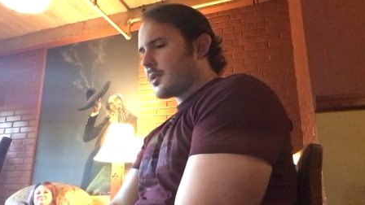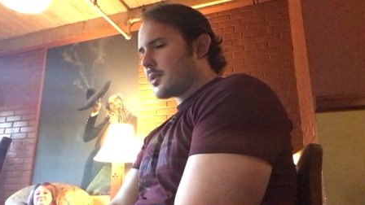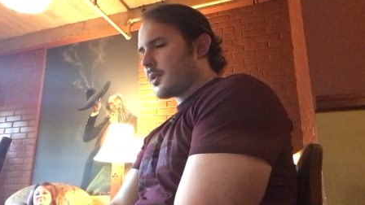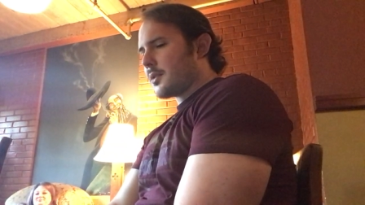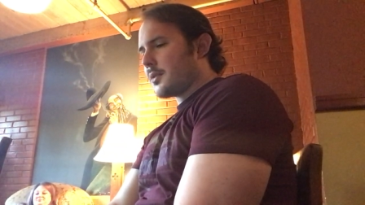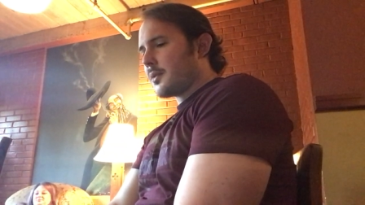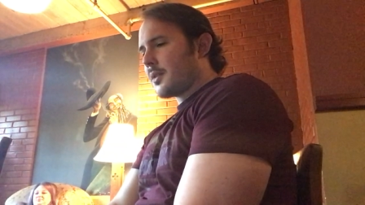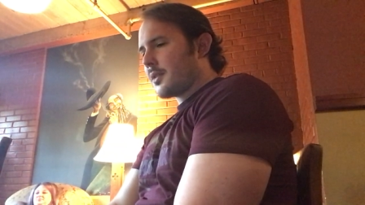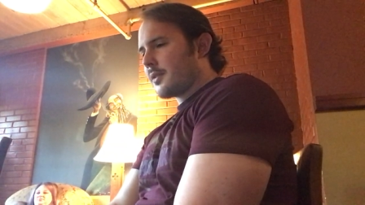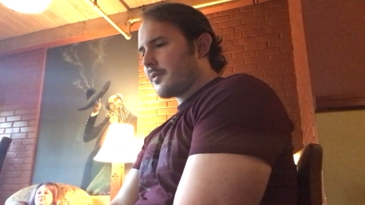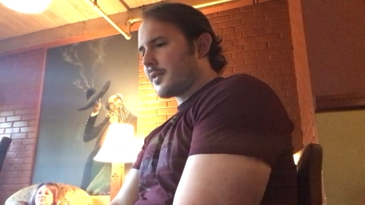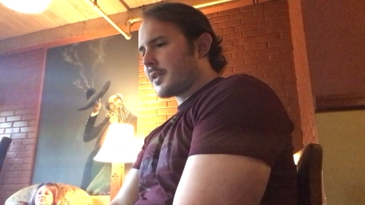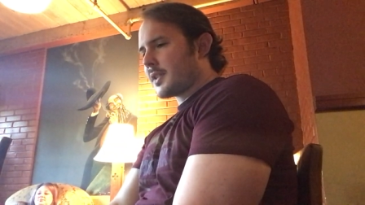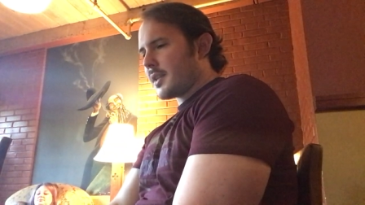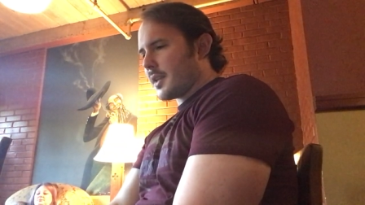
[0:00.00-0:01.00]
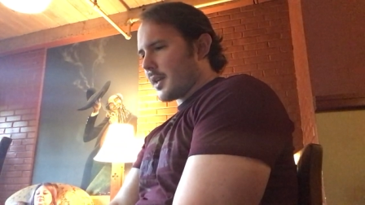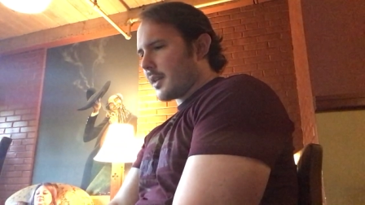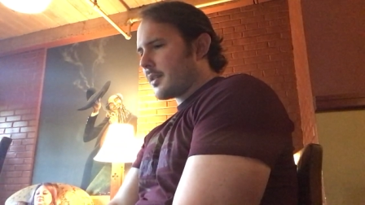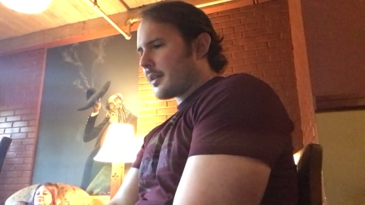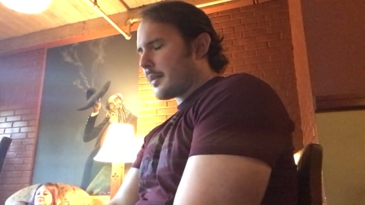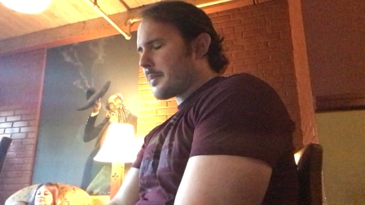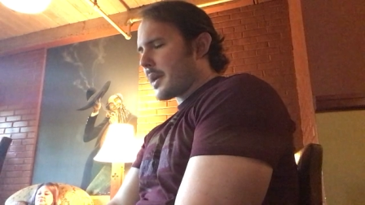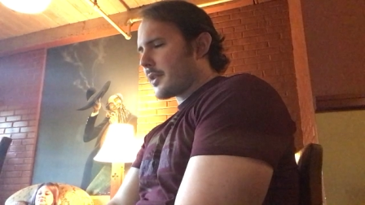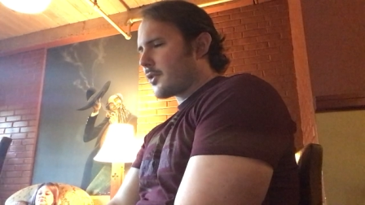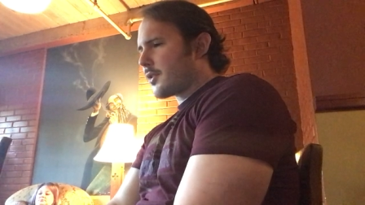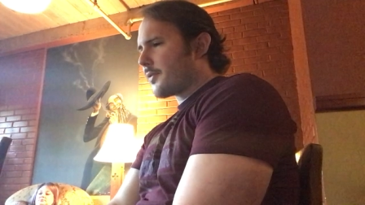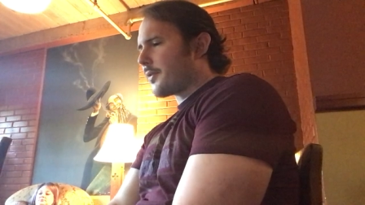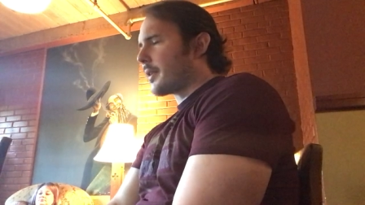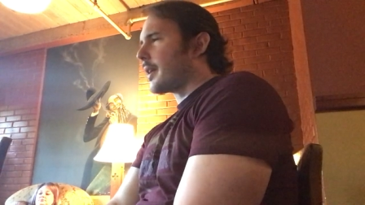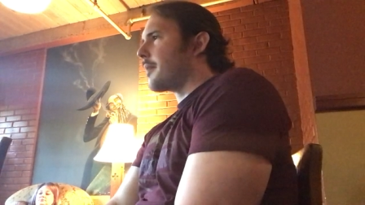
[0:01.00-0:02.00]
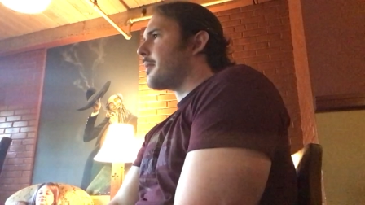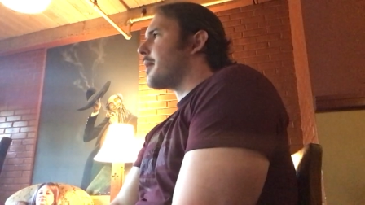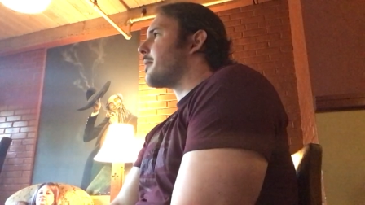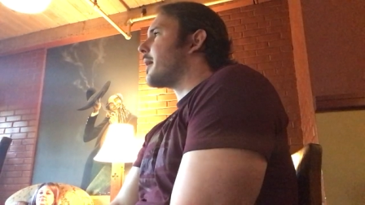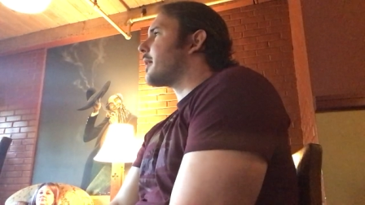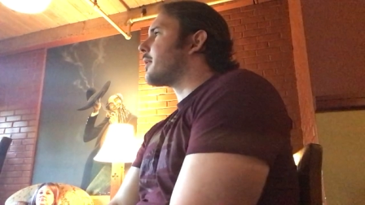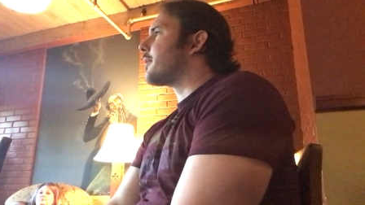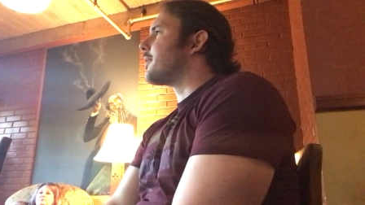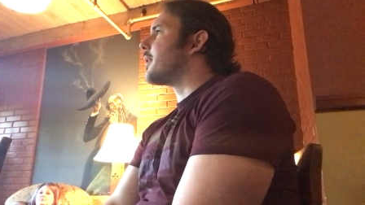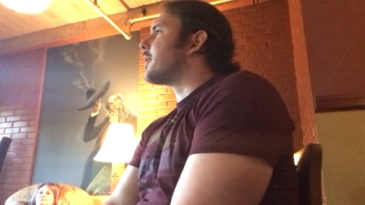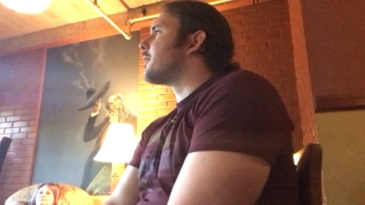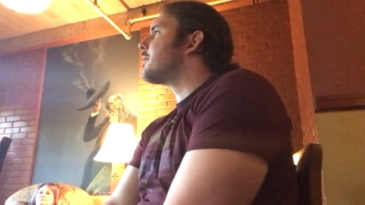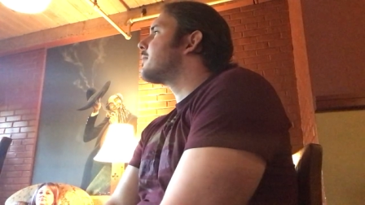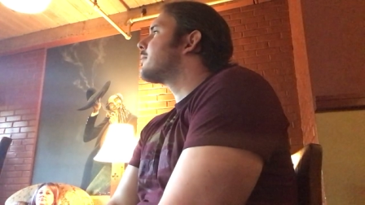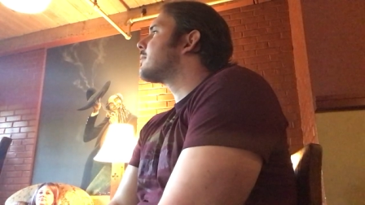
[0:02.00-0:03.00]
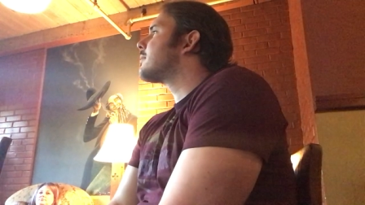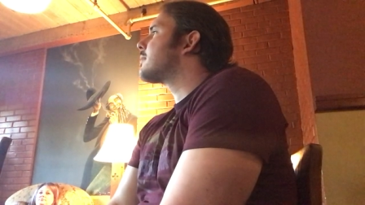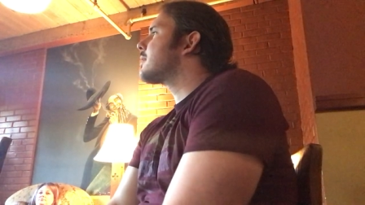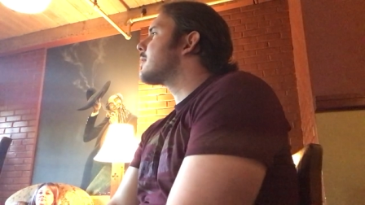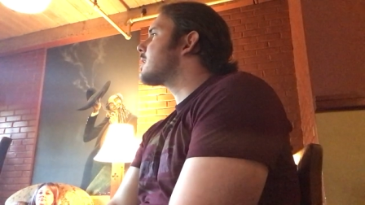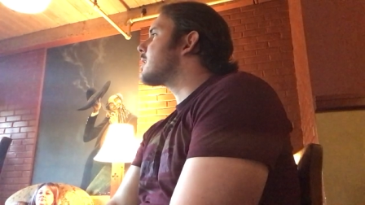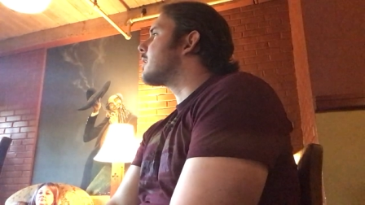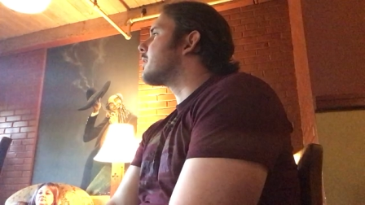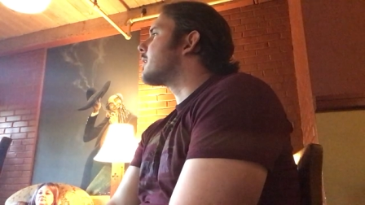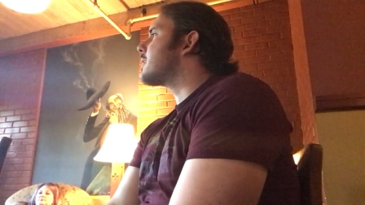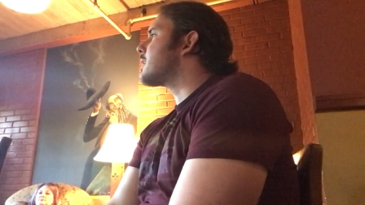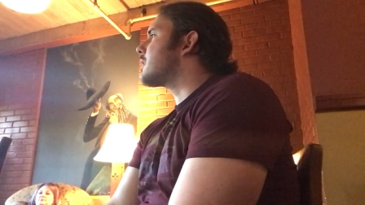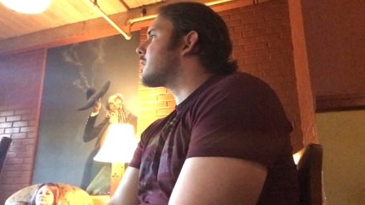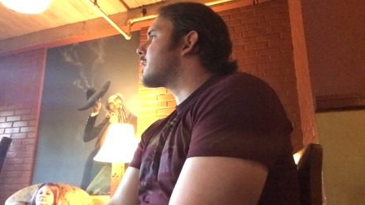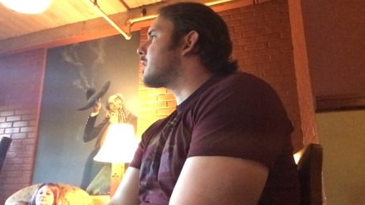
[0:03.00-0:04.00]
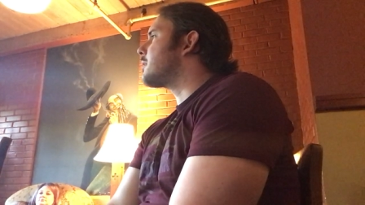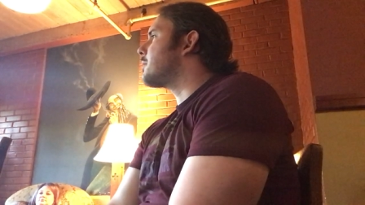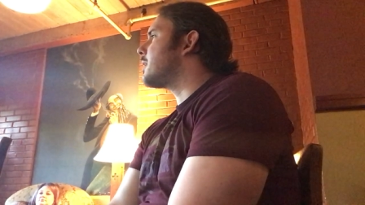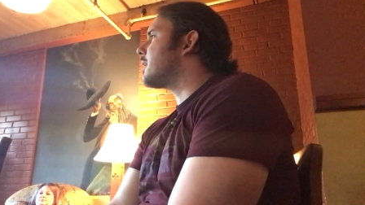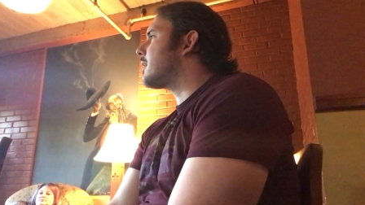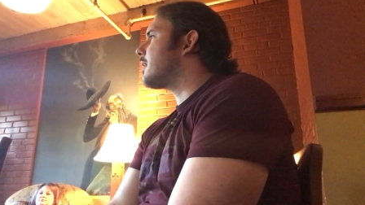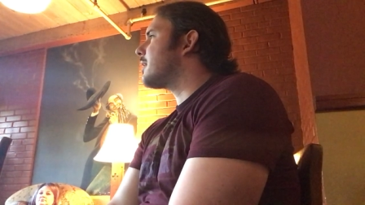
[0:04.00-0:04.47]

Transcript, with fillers: So for tonight, I managed to forget my microphone, so it's just going to be a.